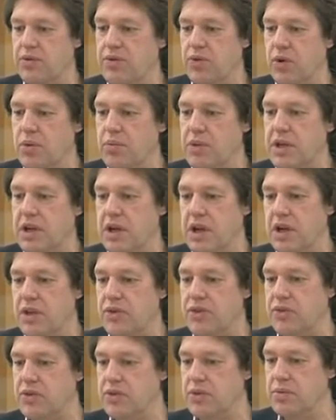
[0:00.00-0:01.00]
formal
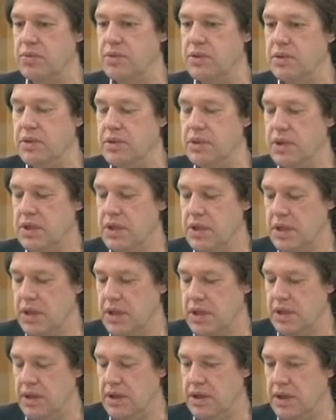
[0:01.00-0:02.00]
classroom.
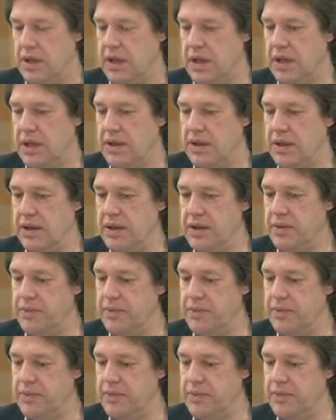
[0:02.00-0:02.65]
And